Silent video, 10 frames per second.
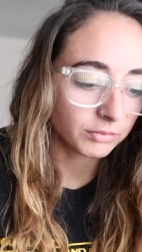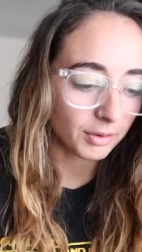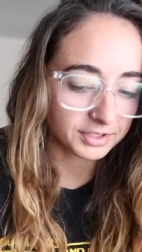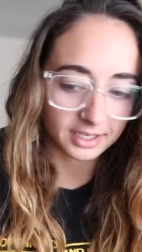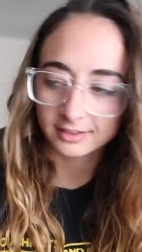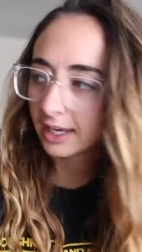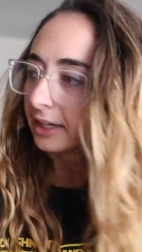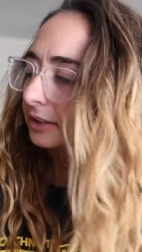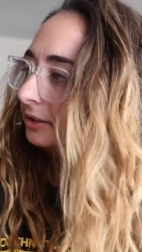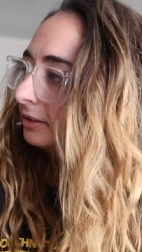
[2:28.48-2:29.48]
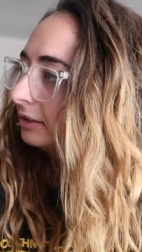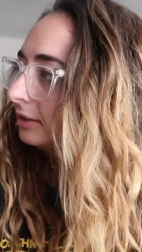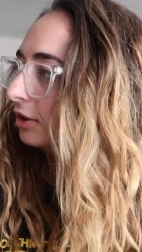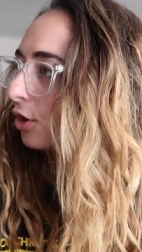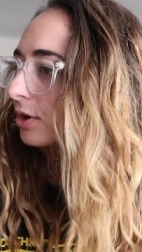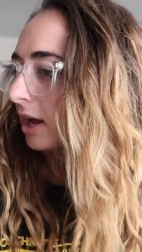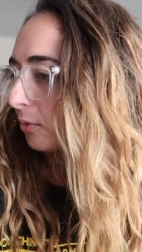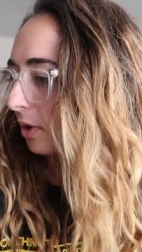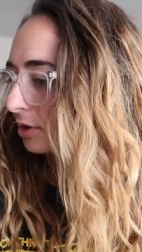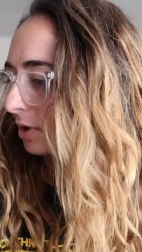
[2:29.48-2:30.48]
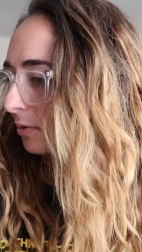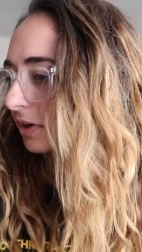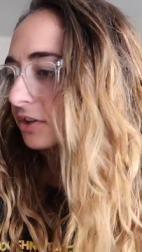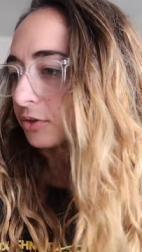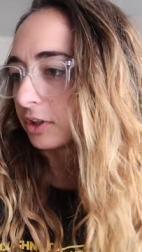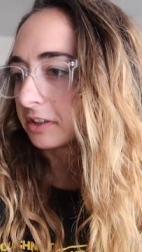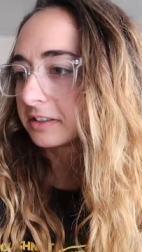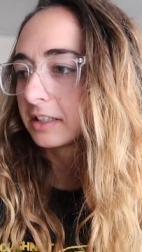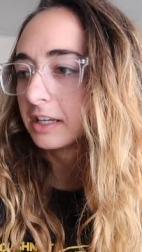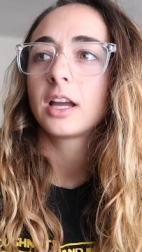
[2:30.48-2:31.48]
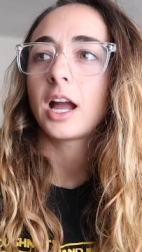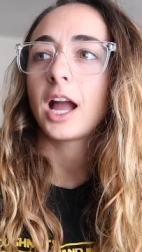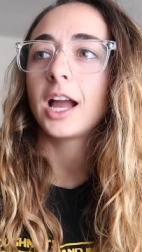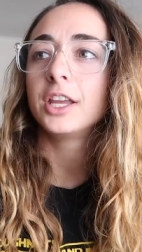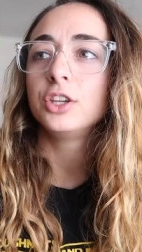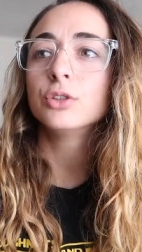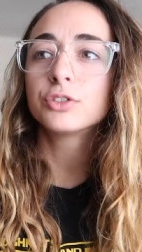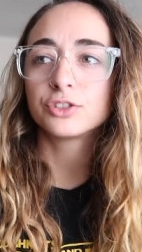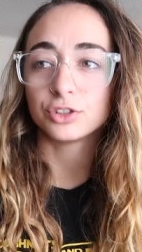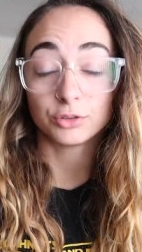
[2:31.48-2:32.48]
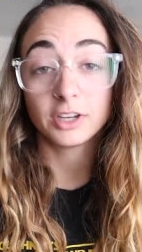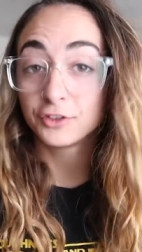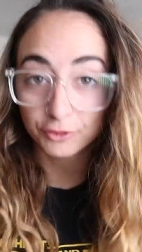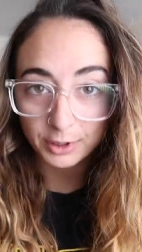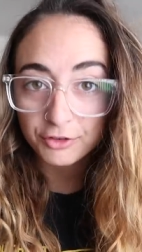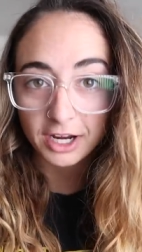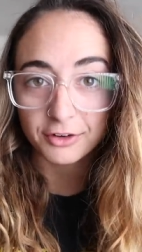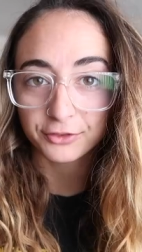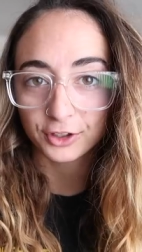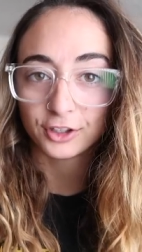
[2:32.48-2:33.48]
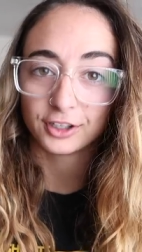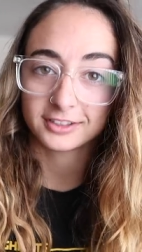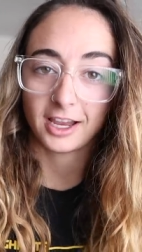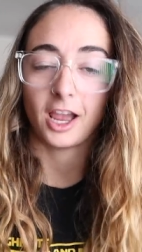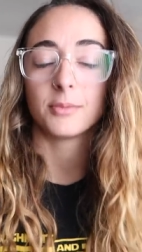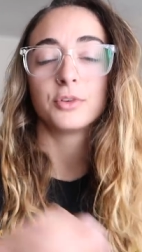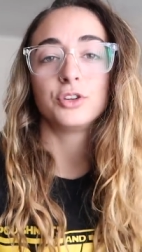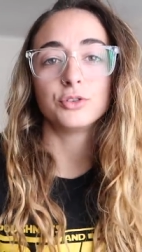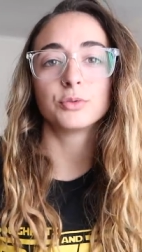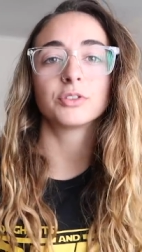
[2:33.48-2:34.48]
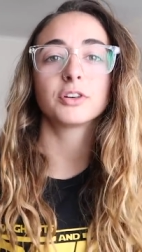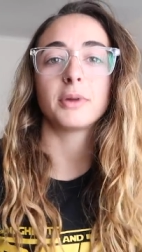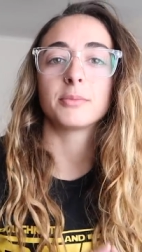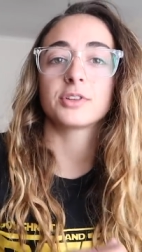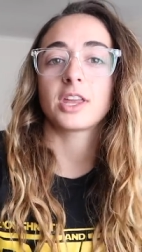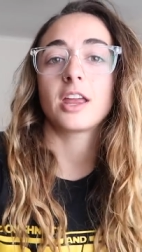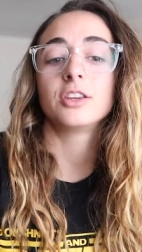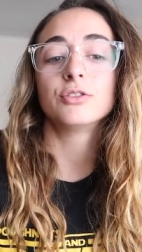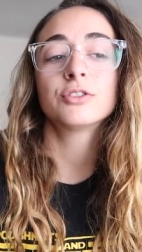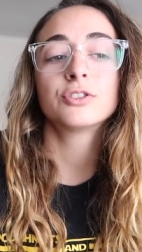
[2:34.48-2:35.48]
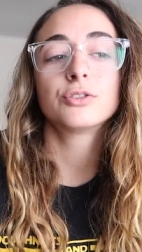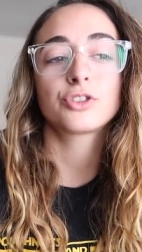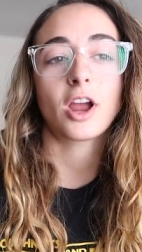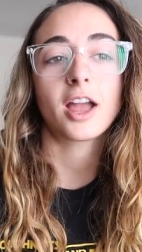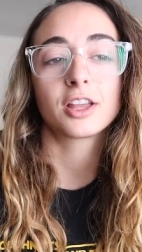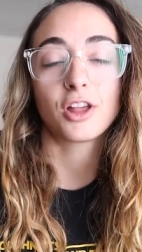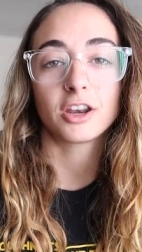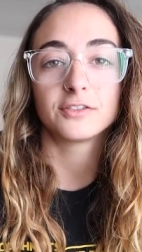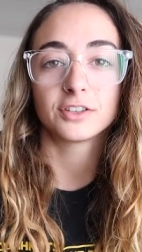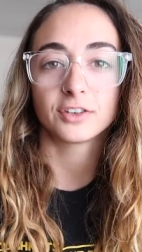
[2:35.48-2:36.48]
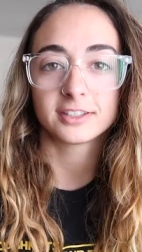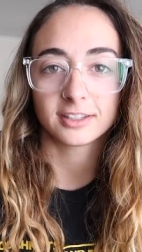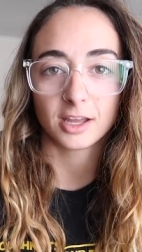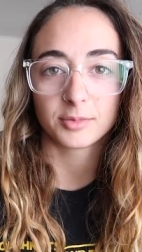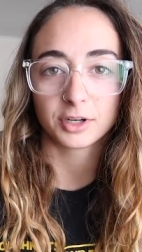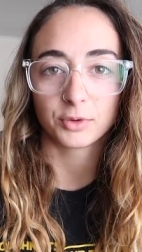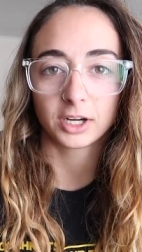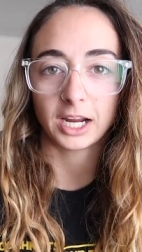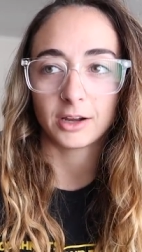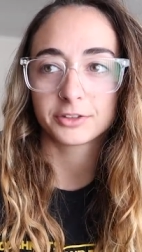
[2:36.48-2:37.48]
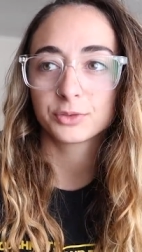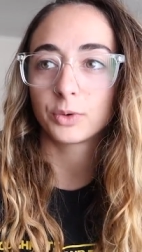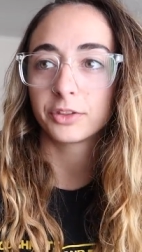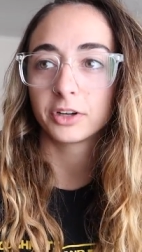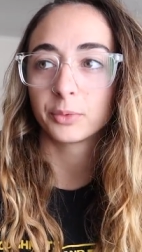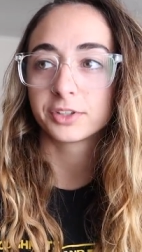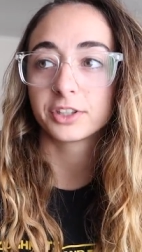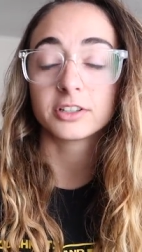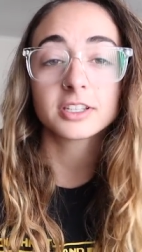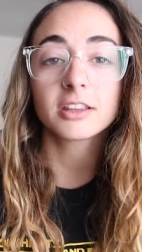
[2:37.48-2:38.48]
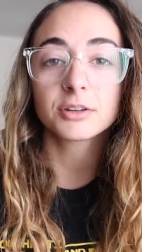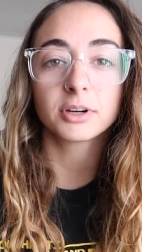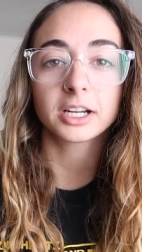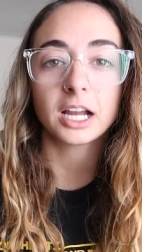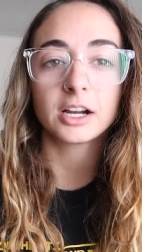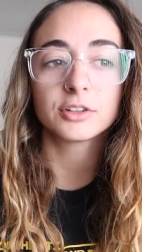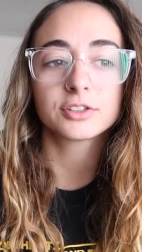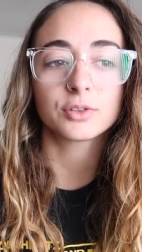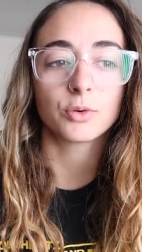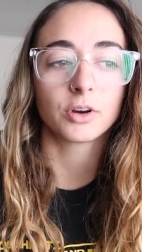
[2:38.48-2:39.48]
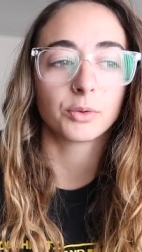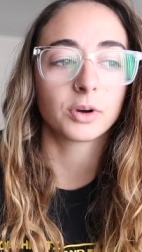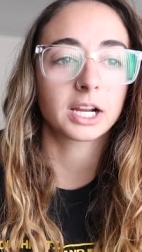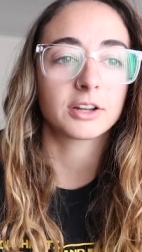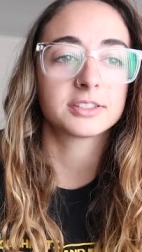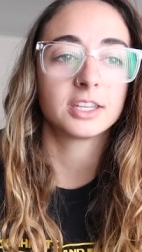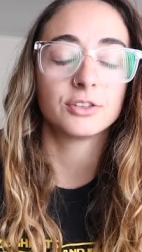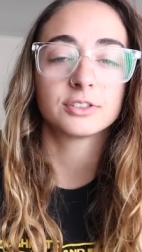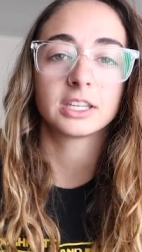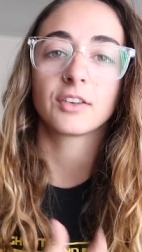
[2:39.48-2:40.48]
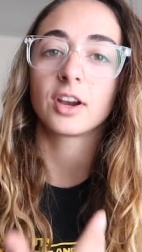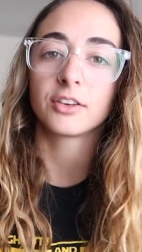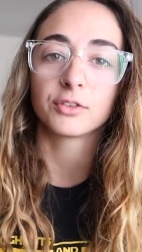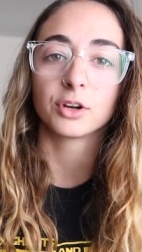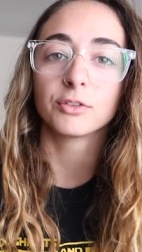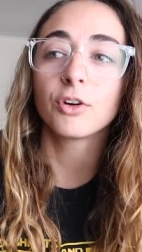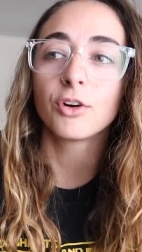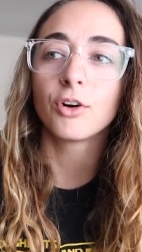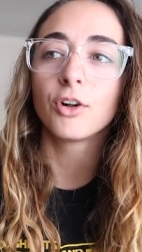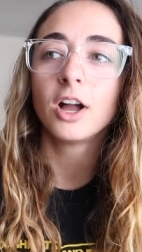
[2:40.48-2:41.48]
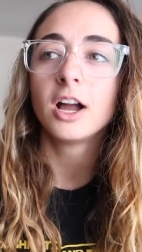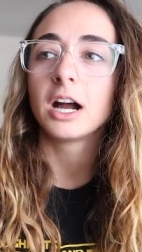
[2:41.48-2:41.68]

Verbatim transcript: What was I saying? Oh yeah, why do I want to do this? I used to, if you've been around for a long time, you will remember that I used to try a lot of different celebrity workouts, whether it was their daily workouts or workouts they used to get ready for a role.